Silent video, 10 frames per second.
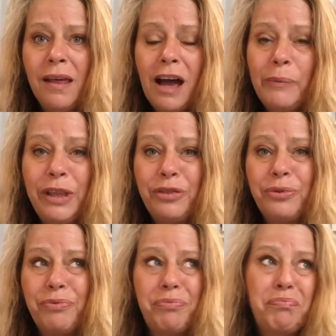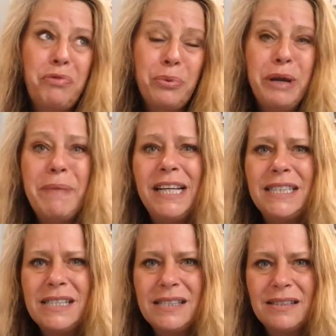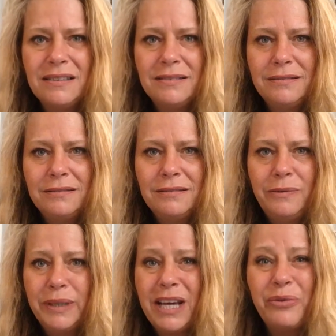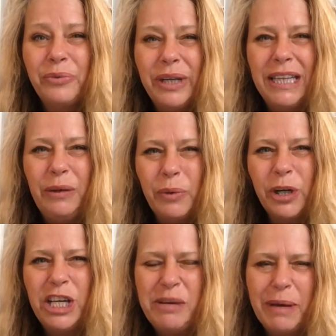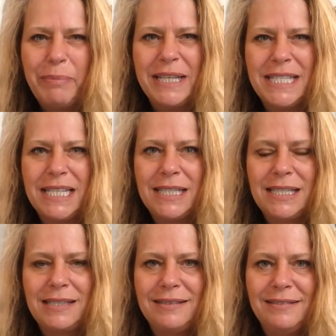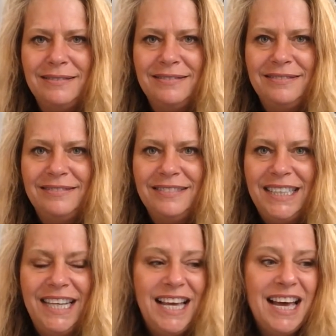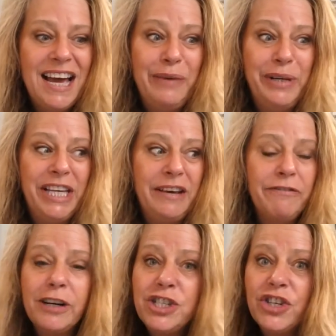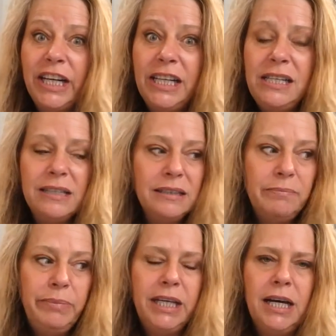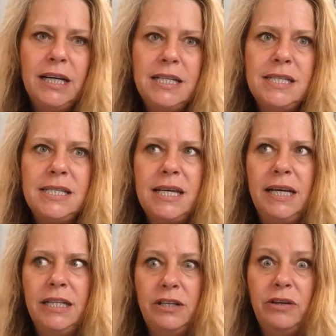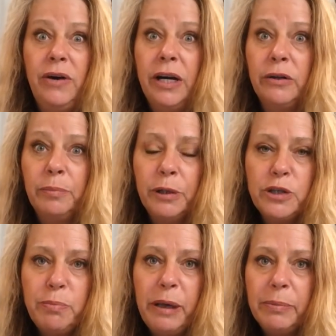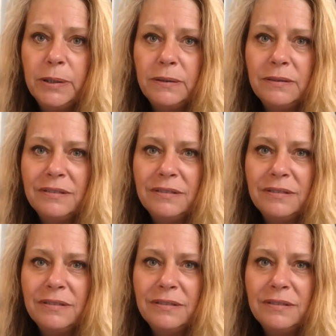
I went 3 months without really working my business. I would get frustrated because I didn't know how to approach people.